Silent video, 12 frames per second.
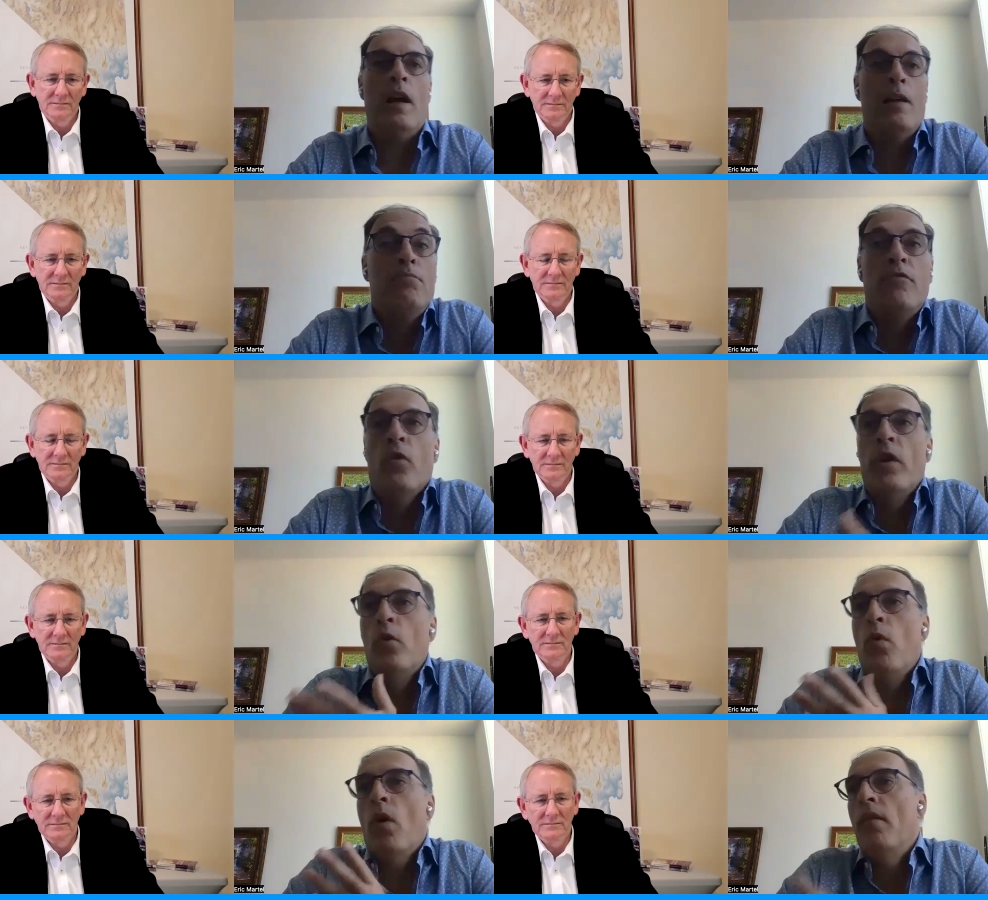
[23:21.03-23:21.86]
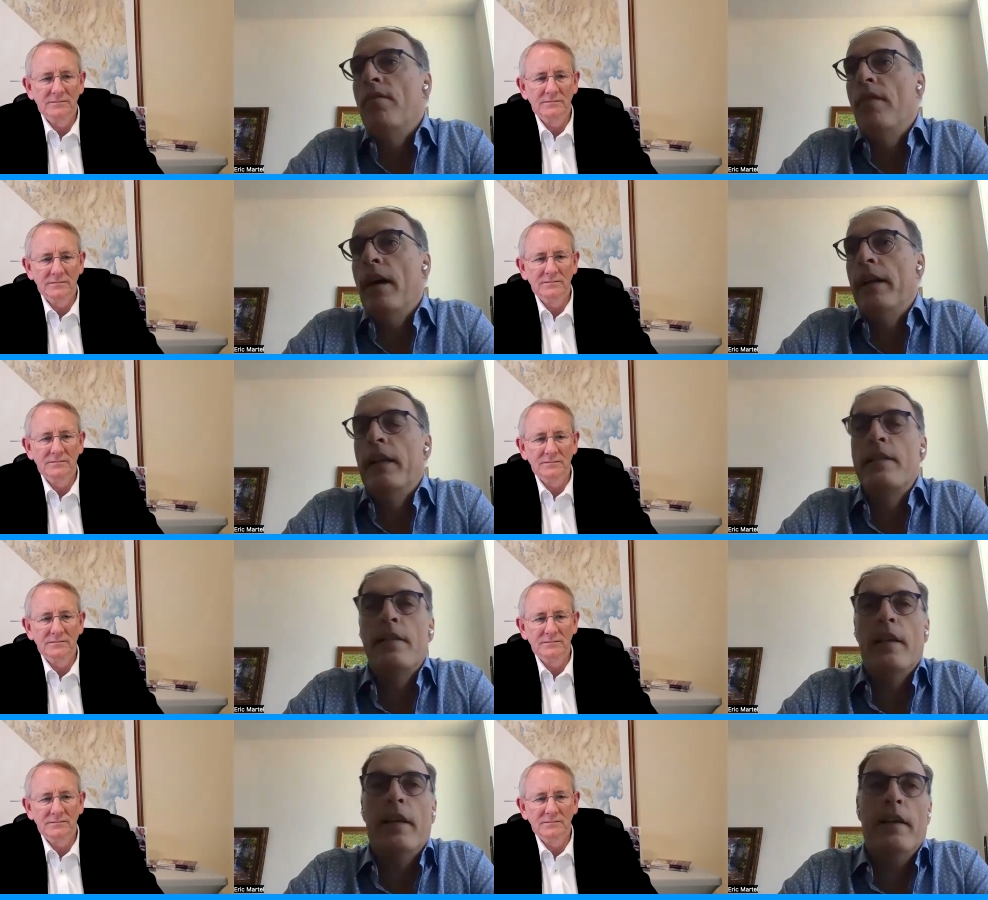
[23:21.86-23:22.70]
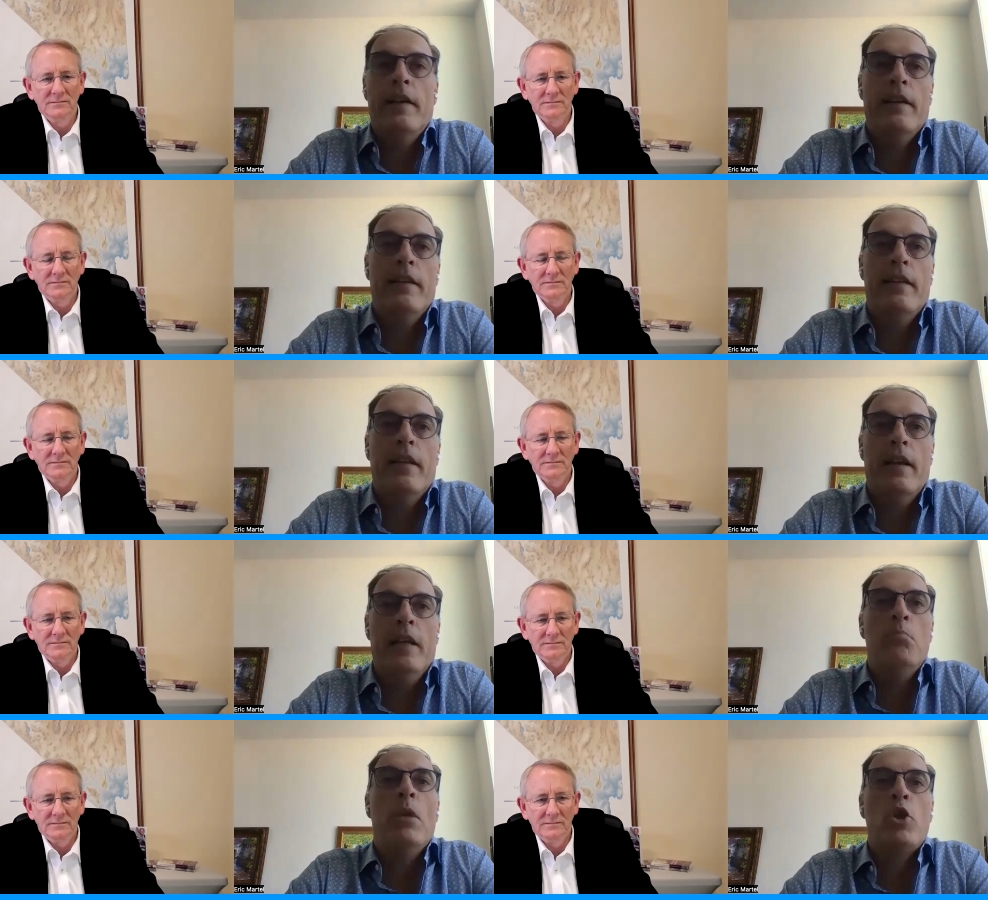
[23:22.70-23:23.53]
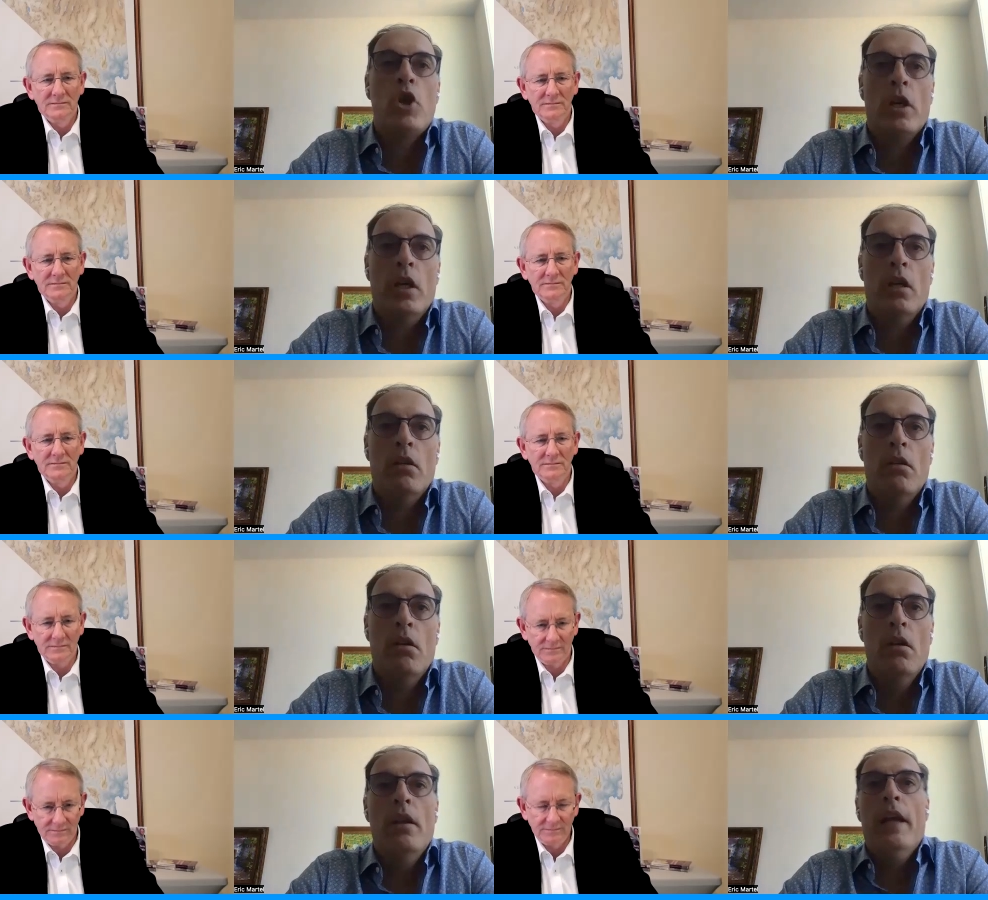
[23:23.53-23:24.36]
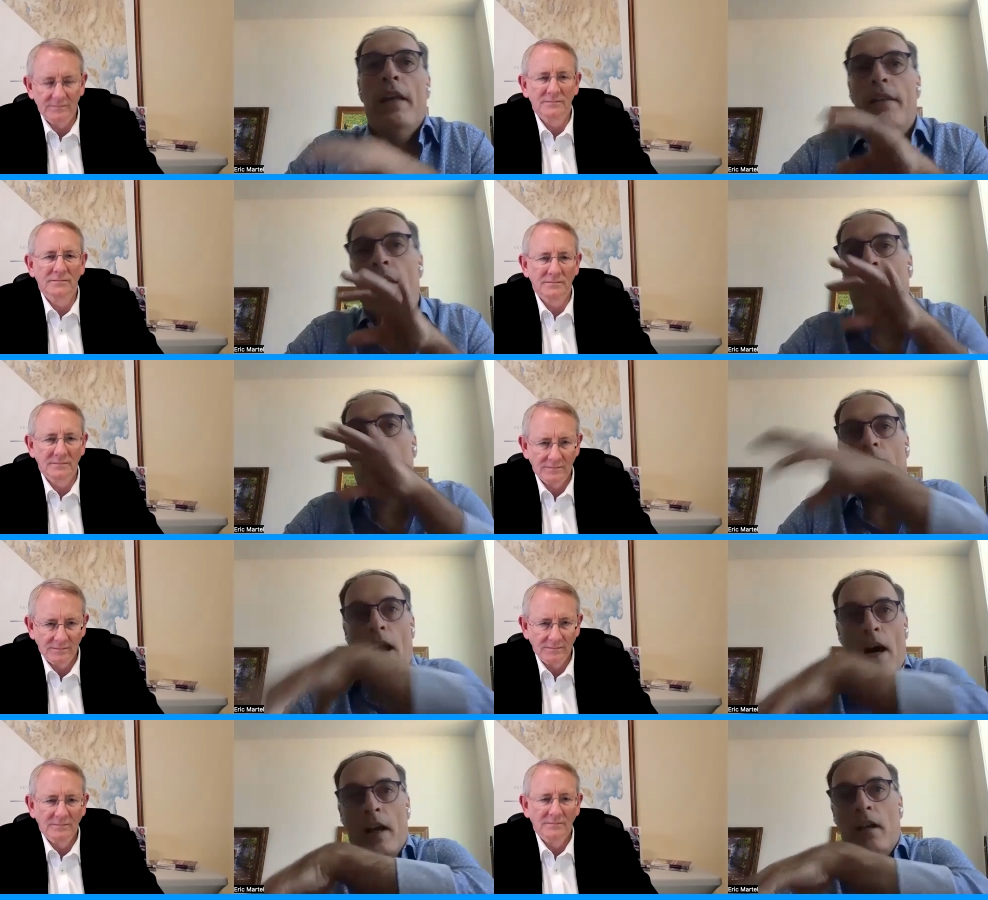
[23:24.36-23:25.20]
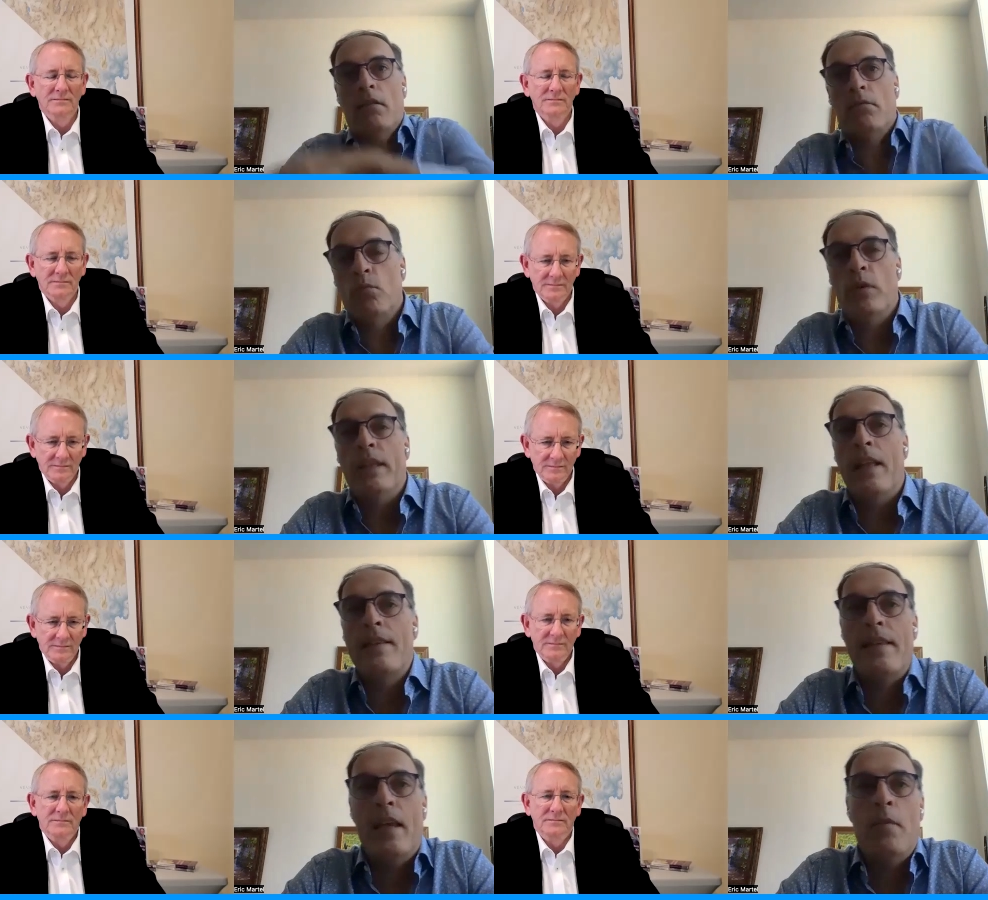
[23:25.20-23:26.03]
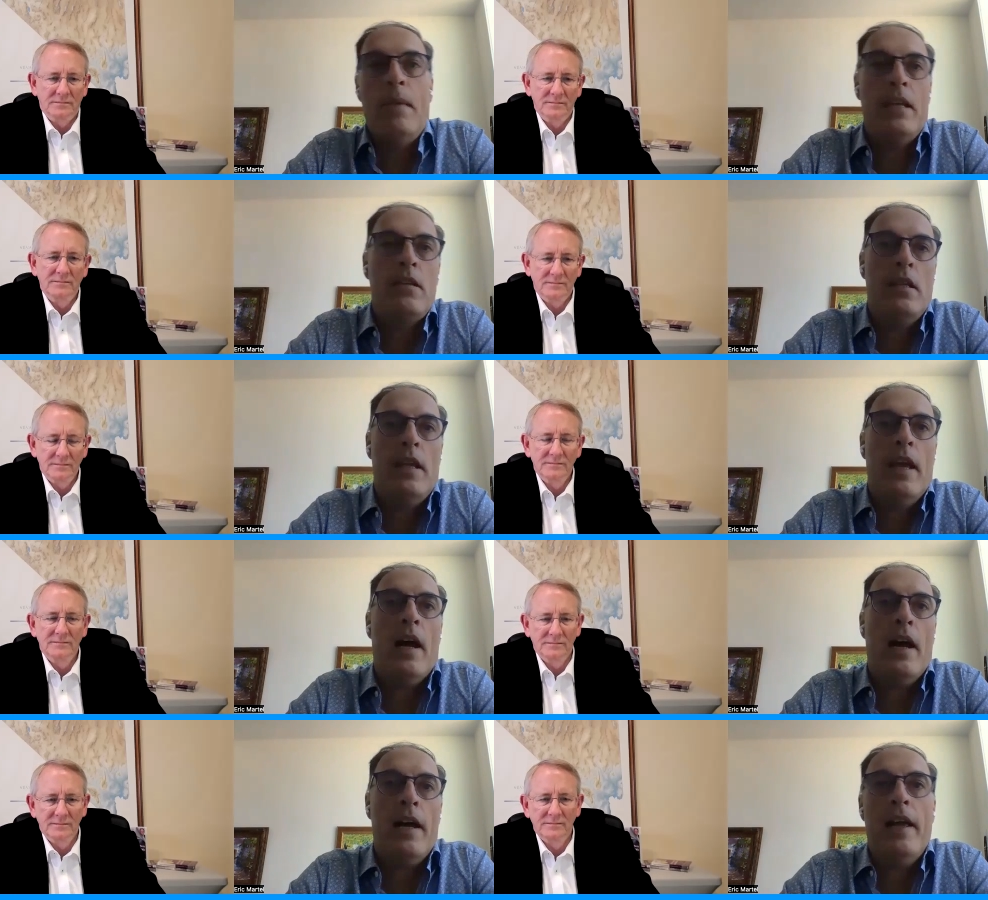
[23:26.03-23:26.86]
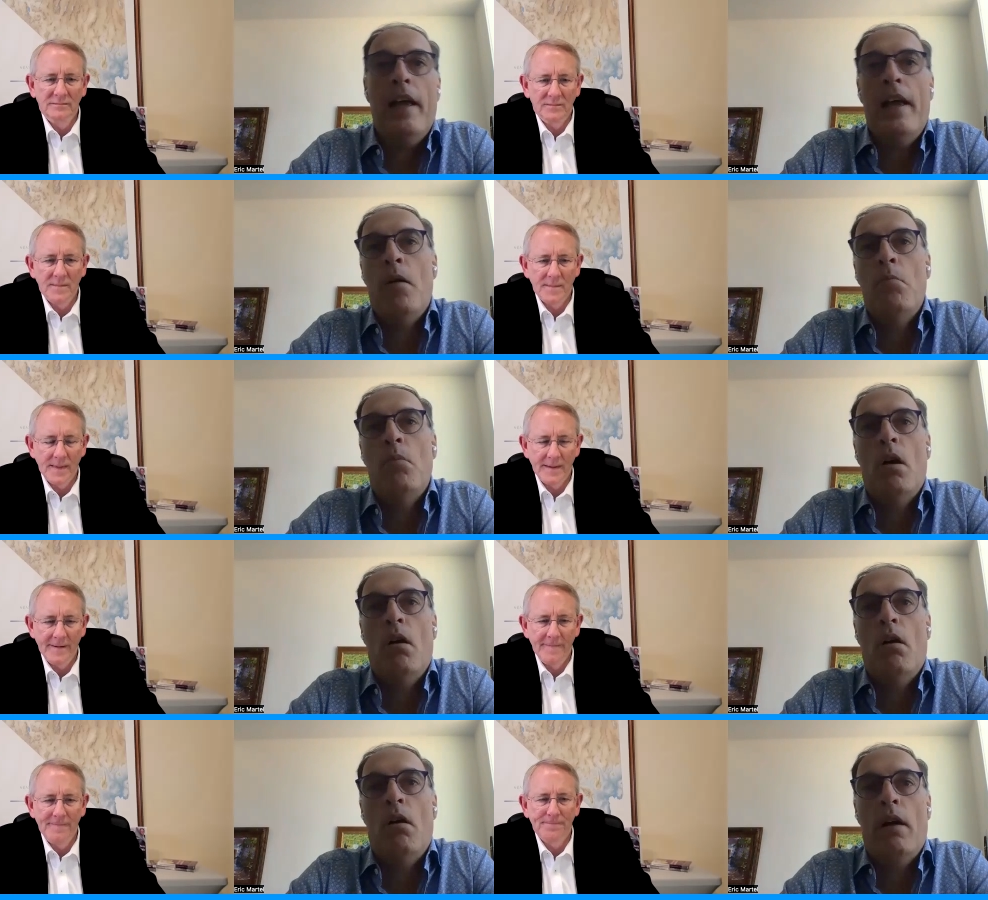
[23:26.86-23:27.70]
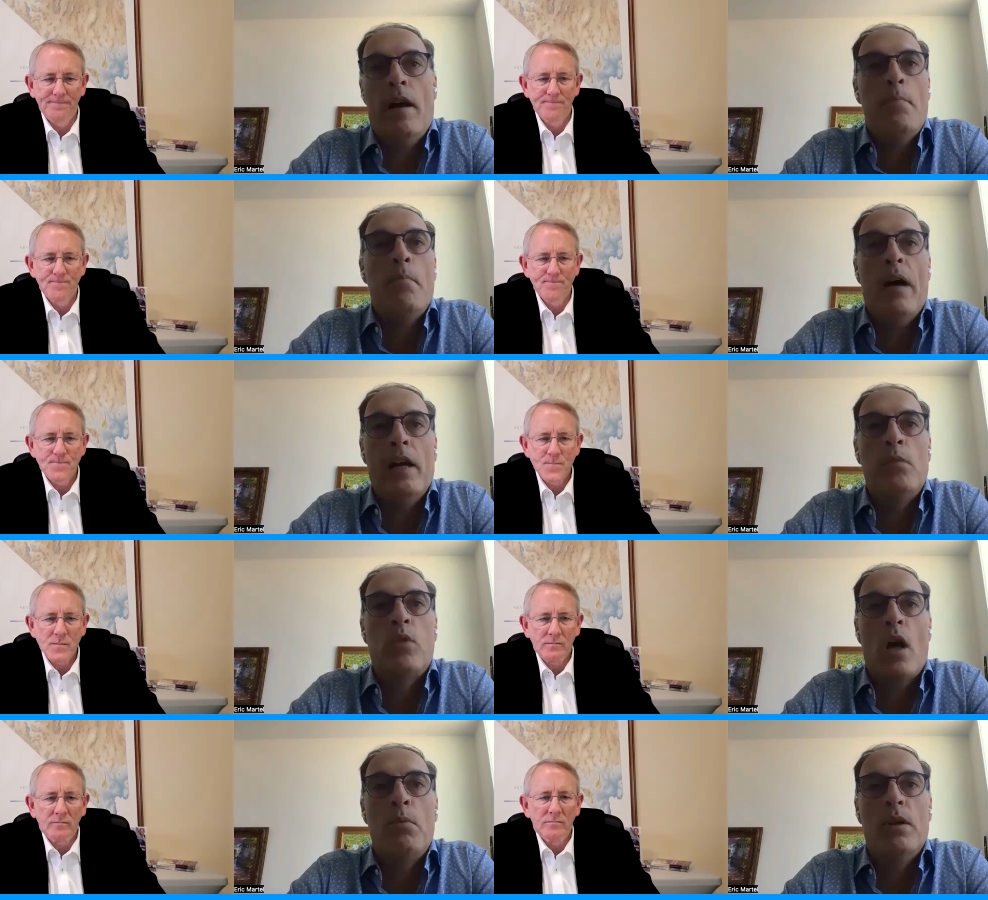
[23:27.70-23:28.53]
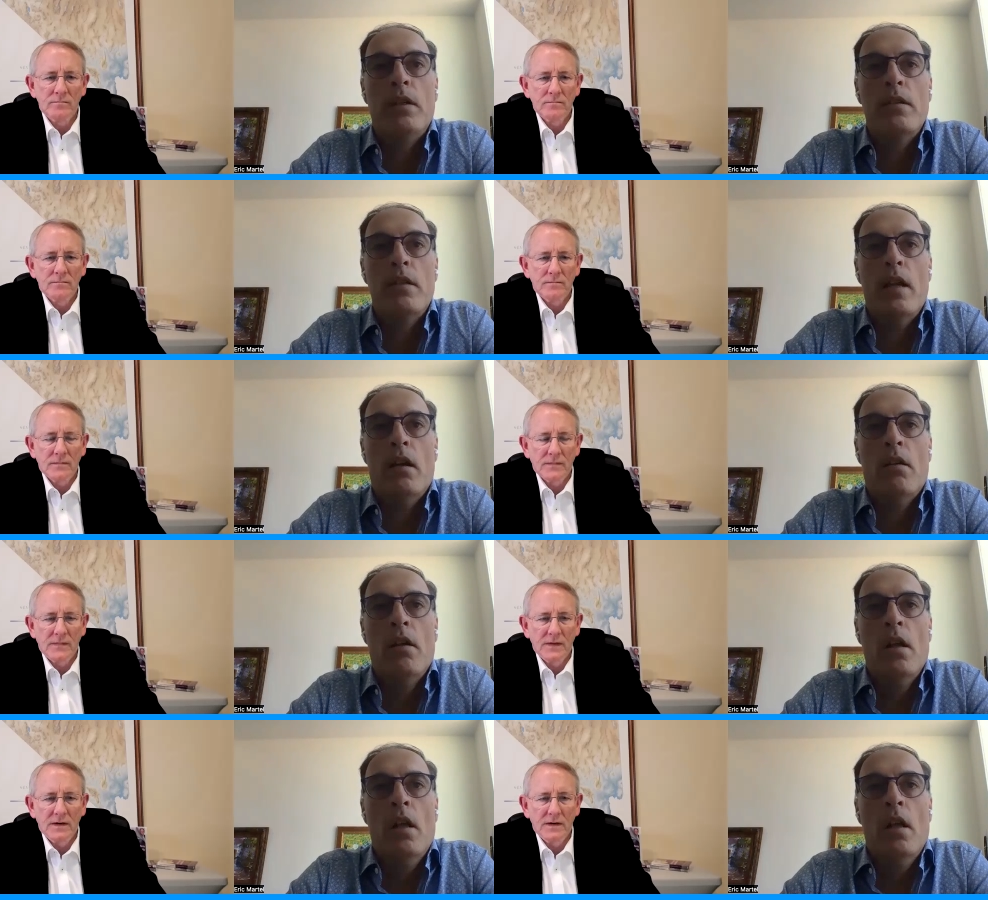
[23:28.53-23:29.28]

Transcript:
Speaker 1: I'm foreign qualified, let's say in uh, in Michigan, and then I with that same entity, I am uh, I'm buying properties there.